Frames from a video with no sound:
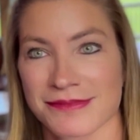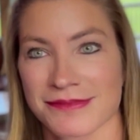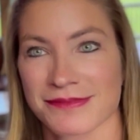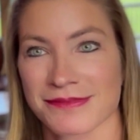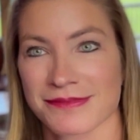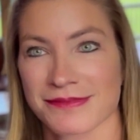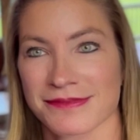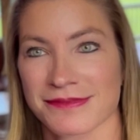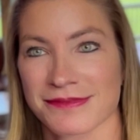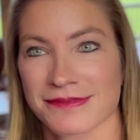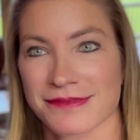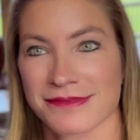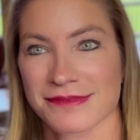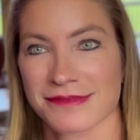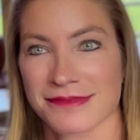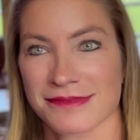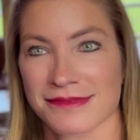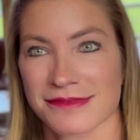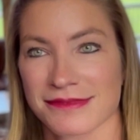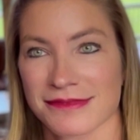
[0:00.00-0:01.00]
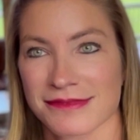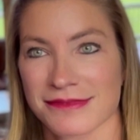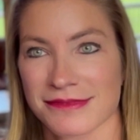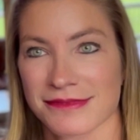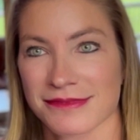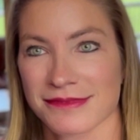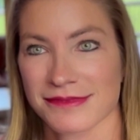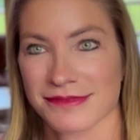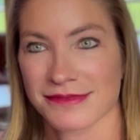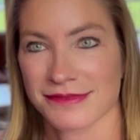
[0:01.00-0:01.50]

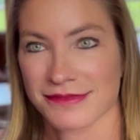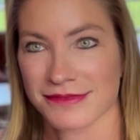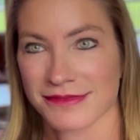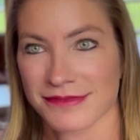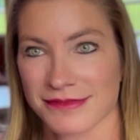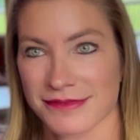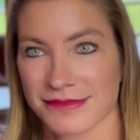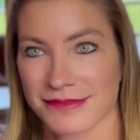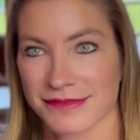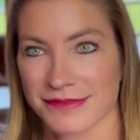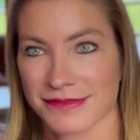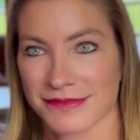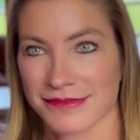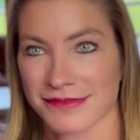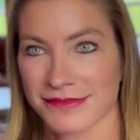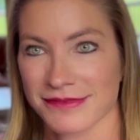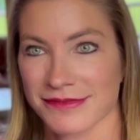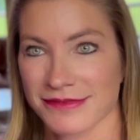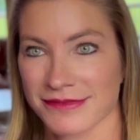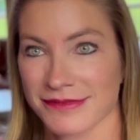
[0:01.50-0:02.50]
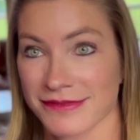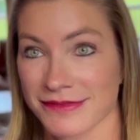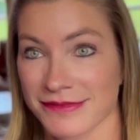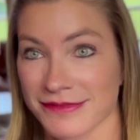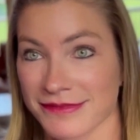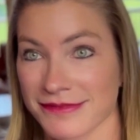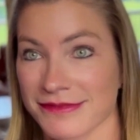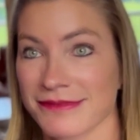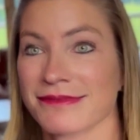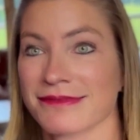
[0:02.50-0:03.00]

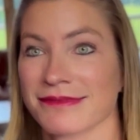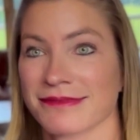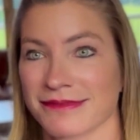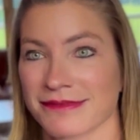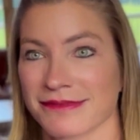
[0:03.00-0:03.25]
(not speaking)